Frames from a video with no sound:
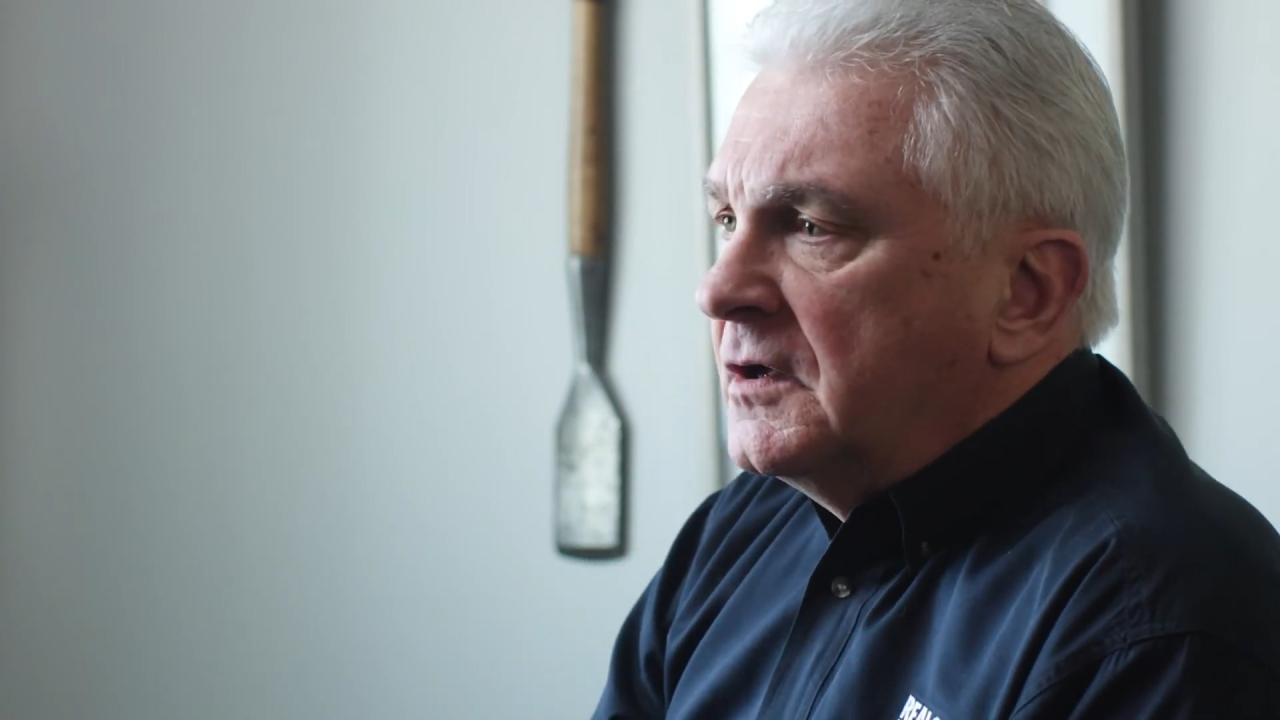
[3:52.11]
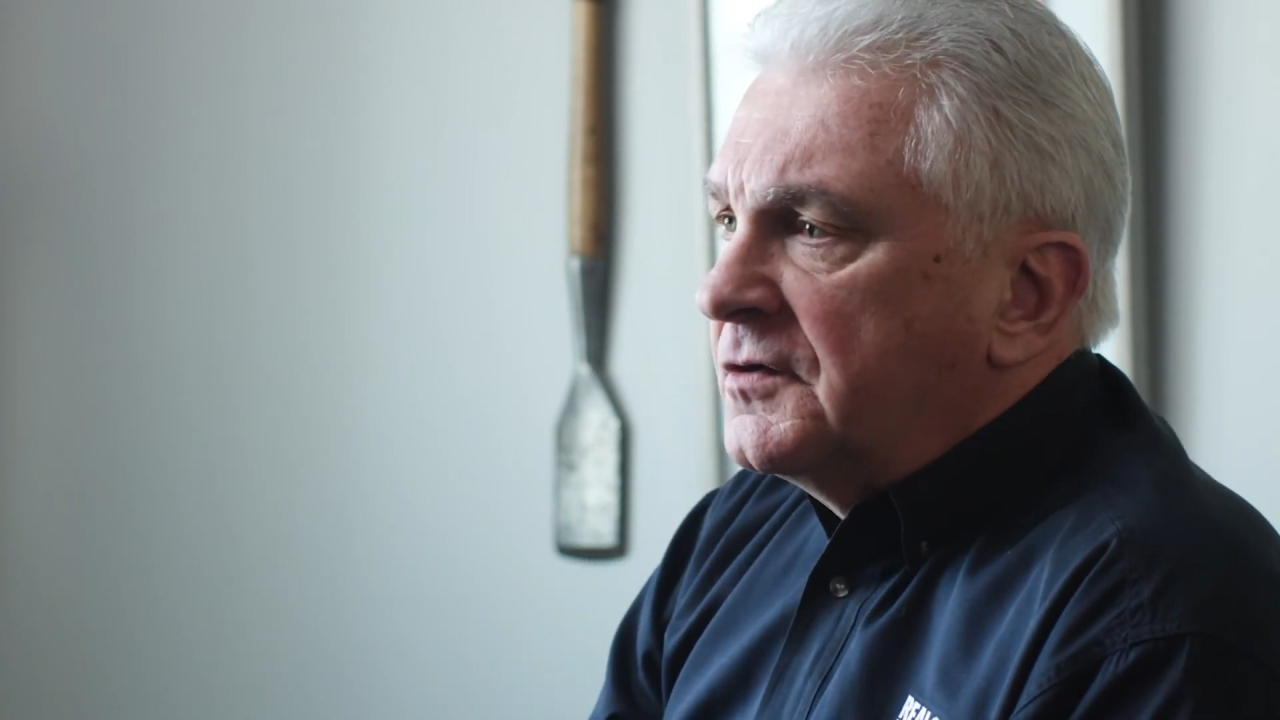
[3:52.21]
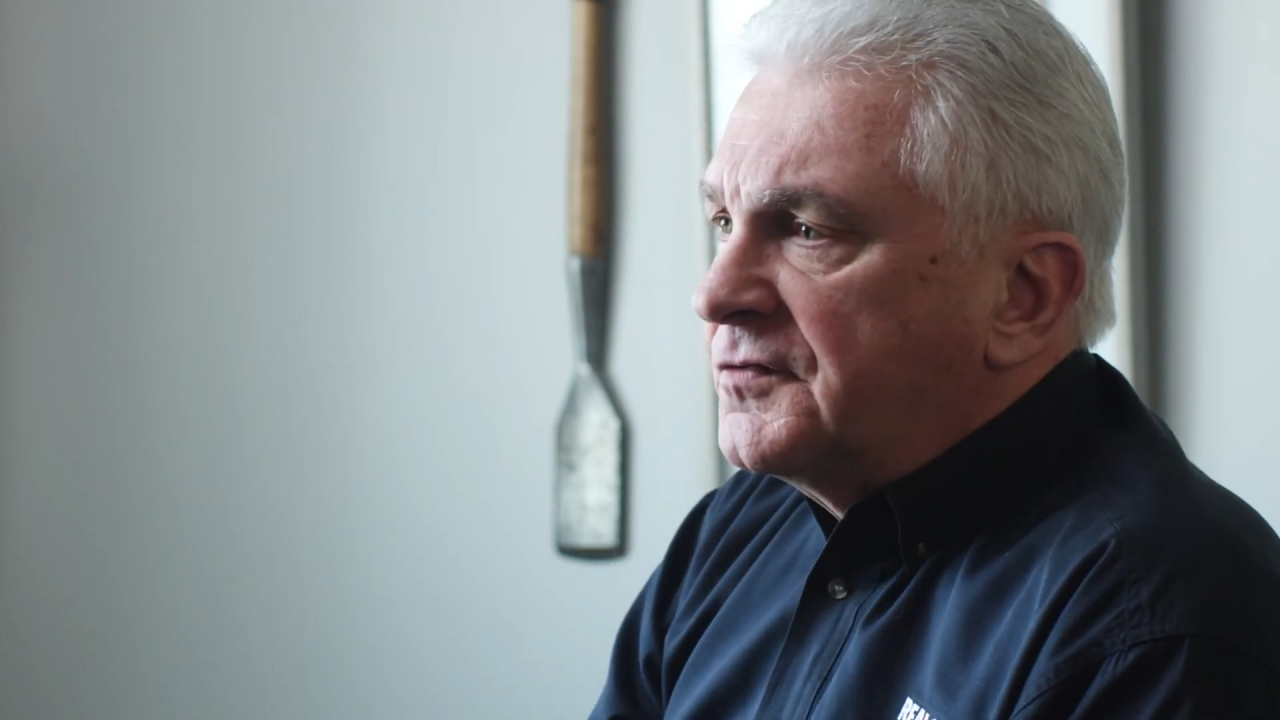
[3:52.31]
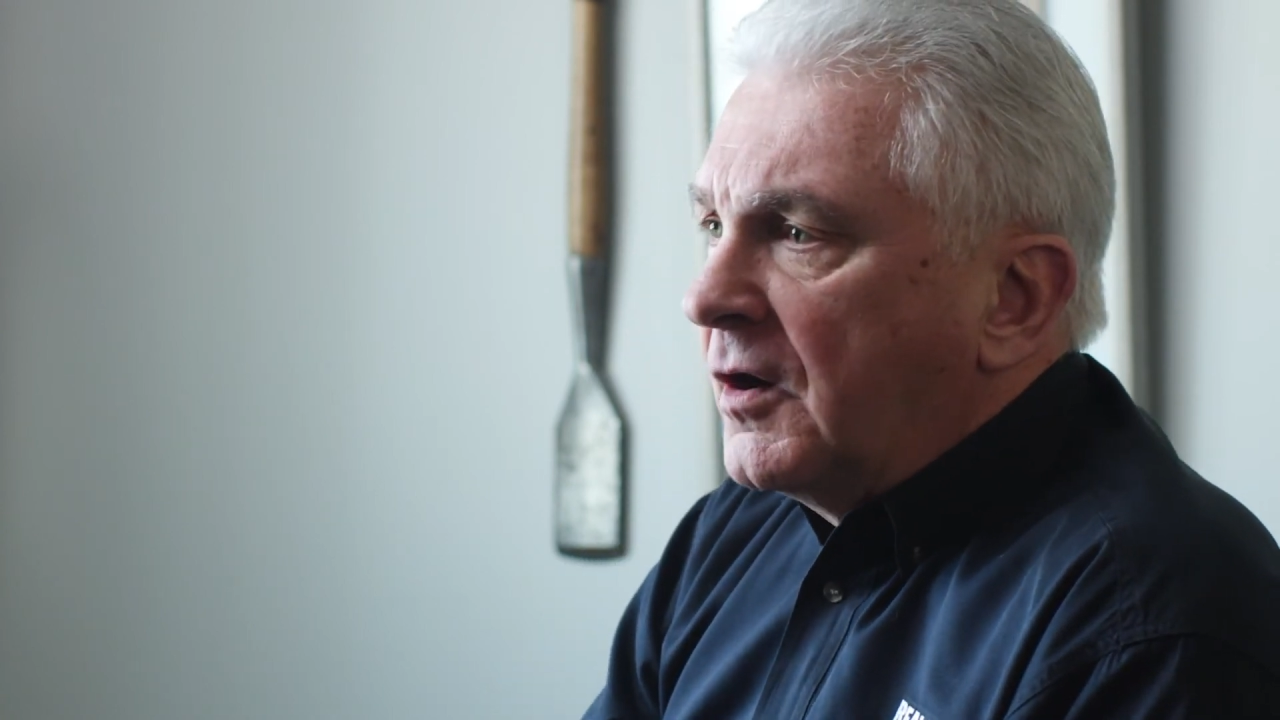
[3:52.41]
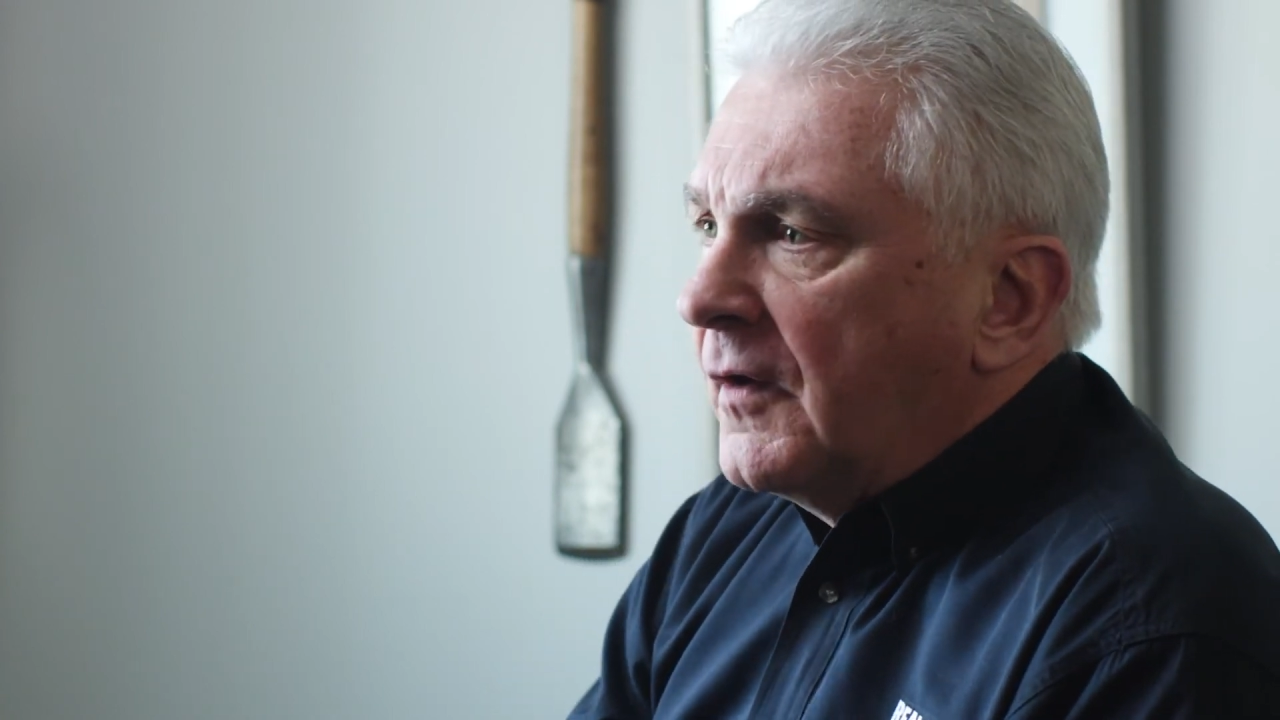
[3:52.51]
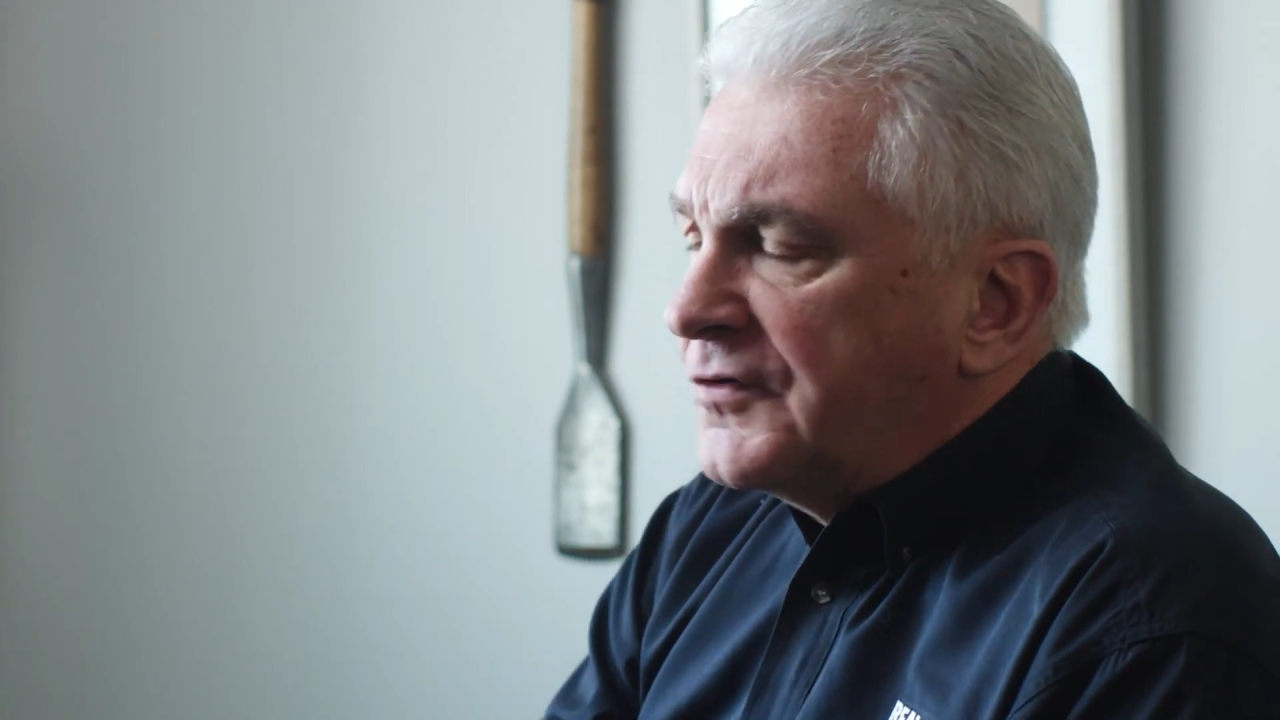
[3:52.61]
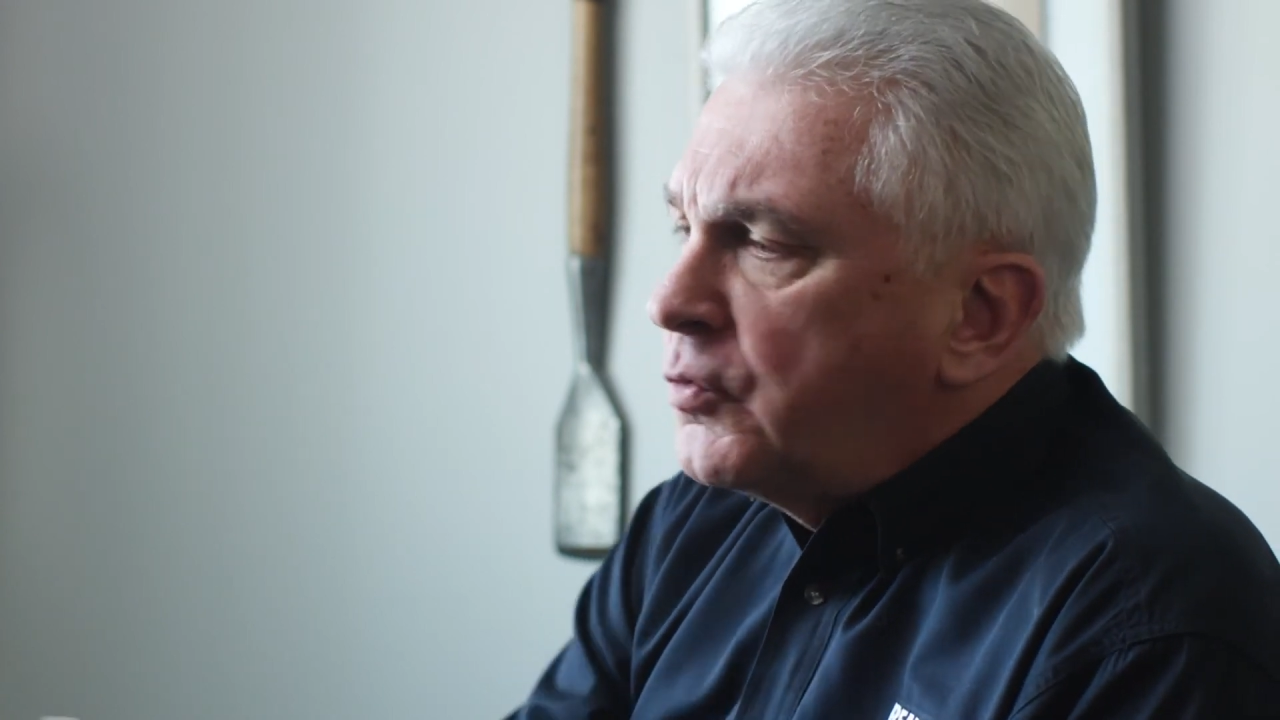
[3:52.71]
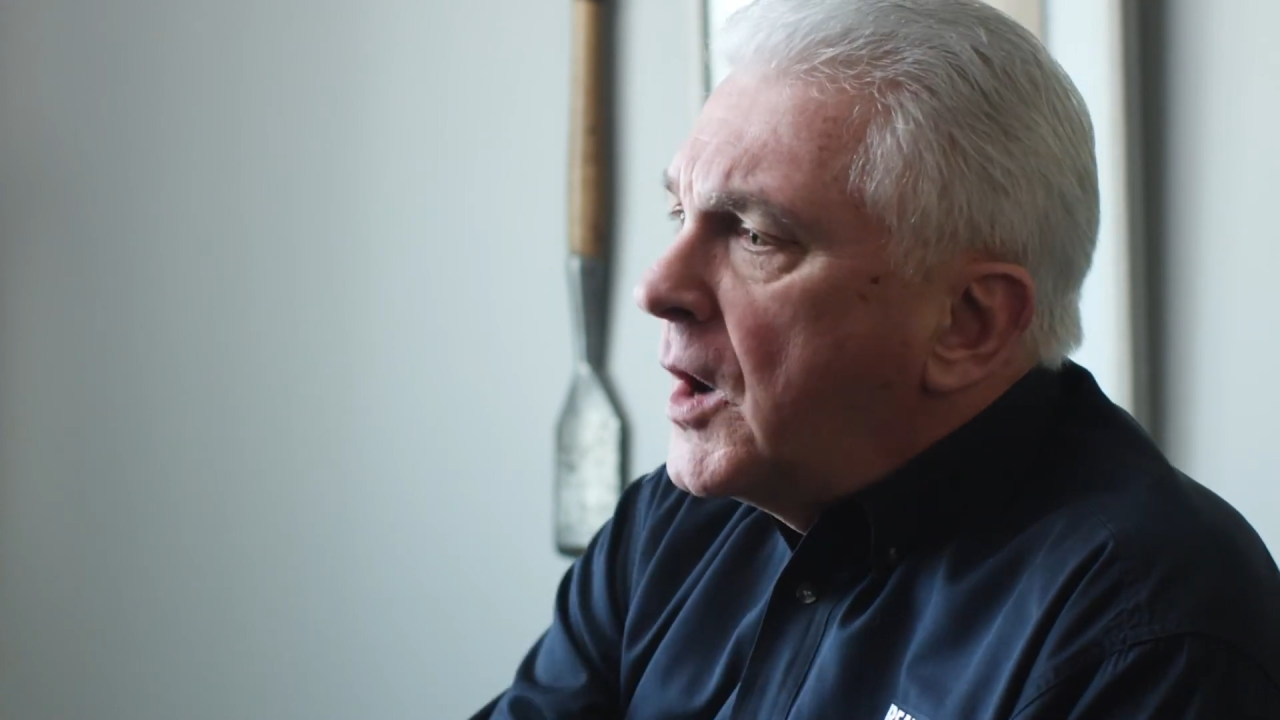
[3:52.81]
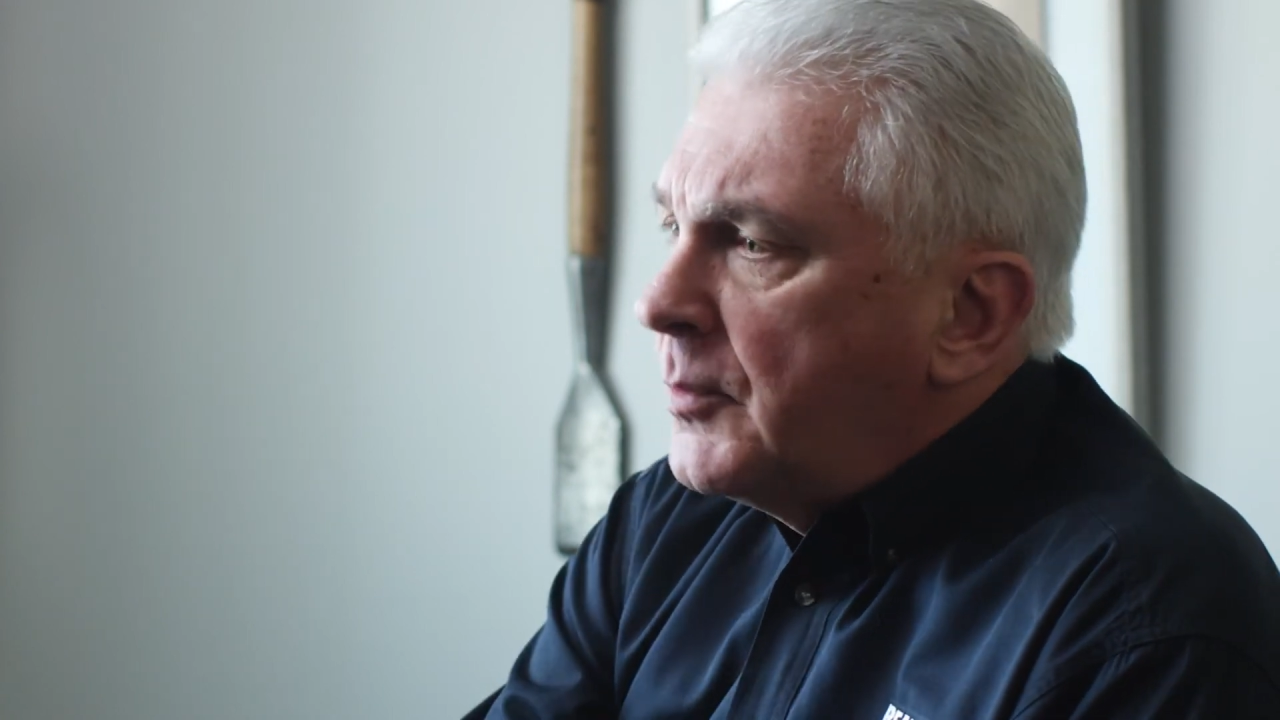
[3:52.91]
So that's why